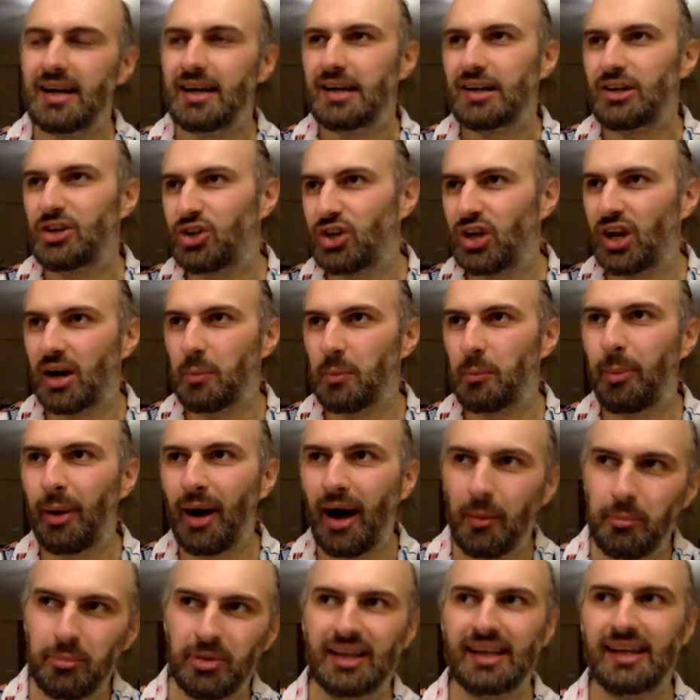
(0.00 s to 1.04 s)
share
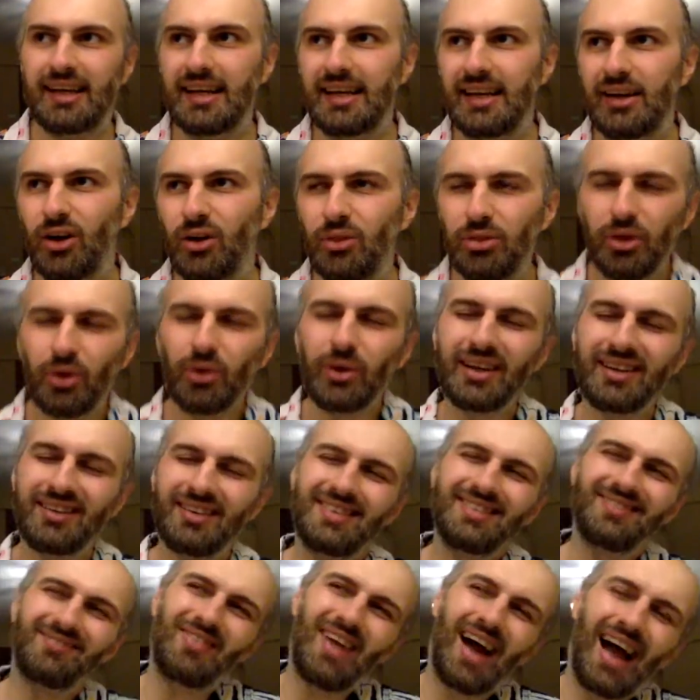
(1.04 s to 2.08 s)
publicly, although
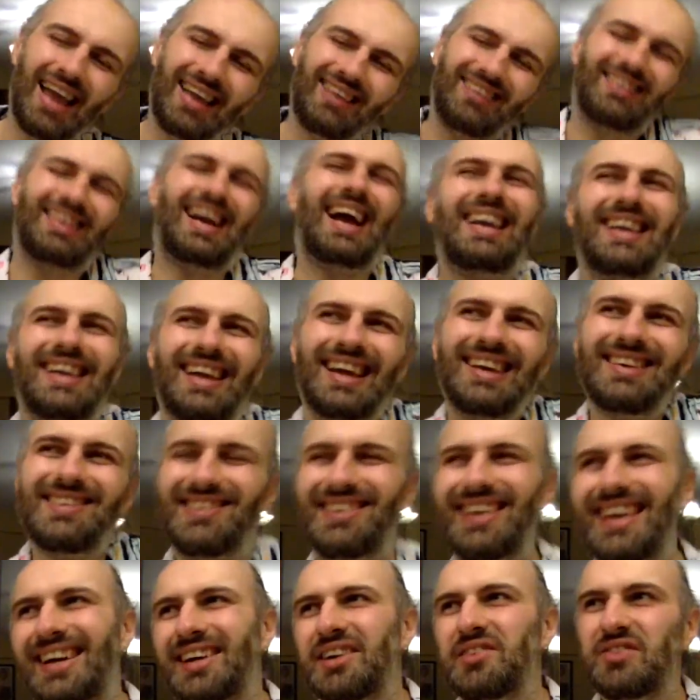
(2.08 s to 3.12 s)
I can
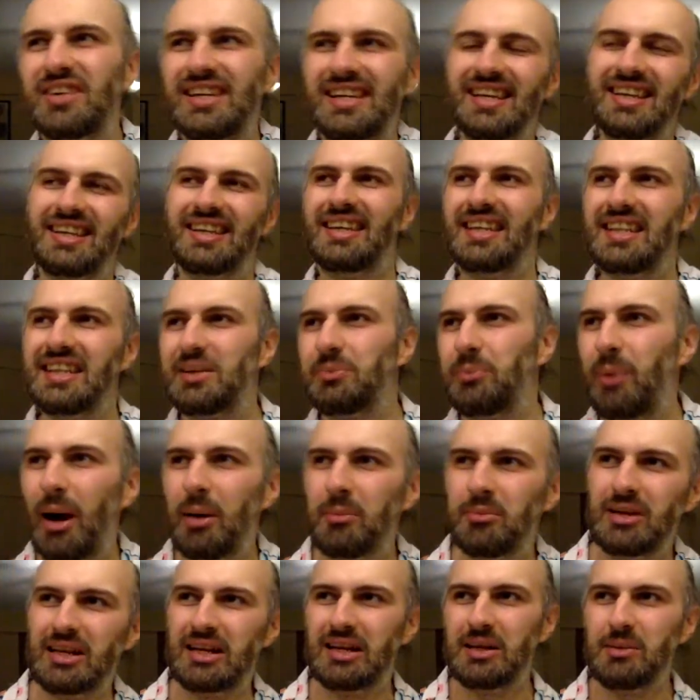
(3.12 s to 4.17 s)
share even these things
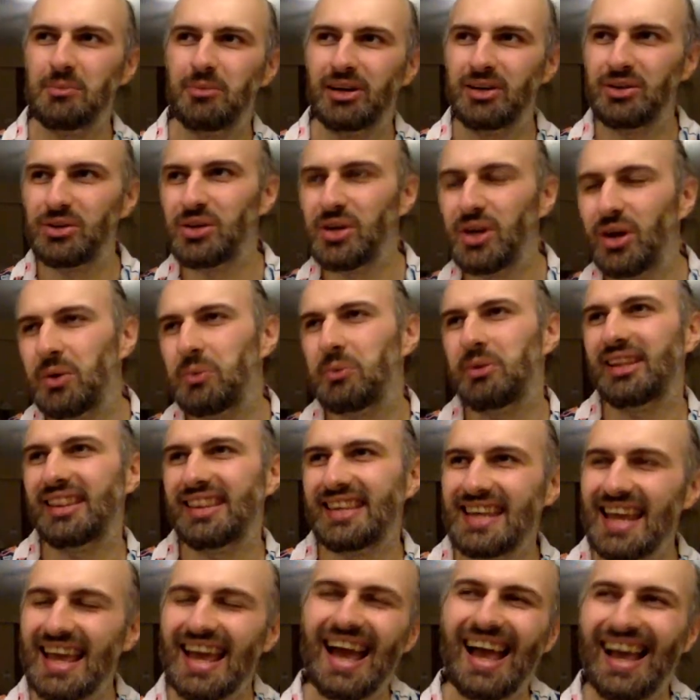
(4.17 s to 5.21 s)
publicly, but
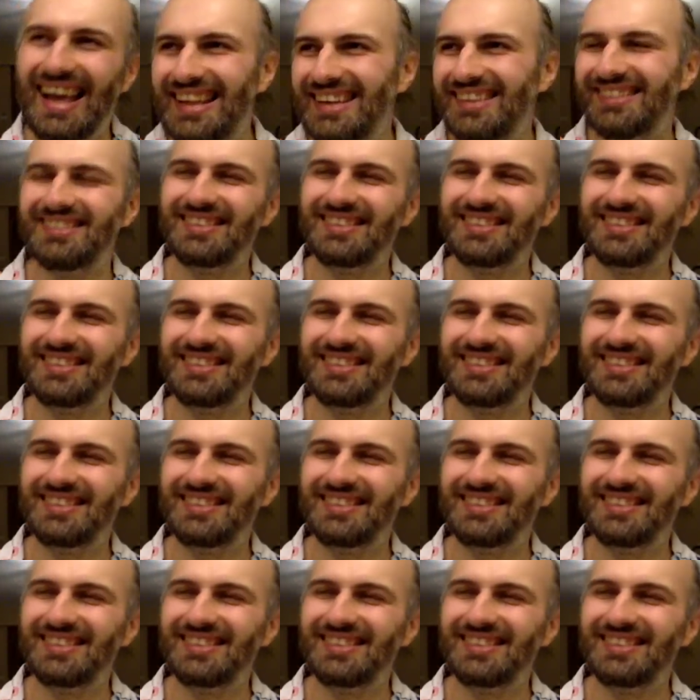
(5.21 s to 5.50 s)
yeah,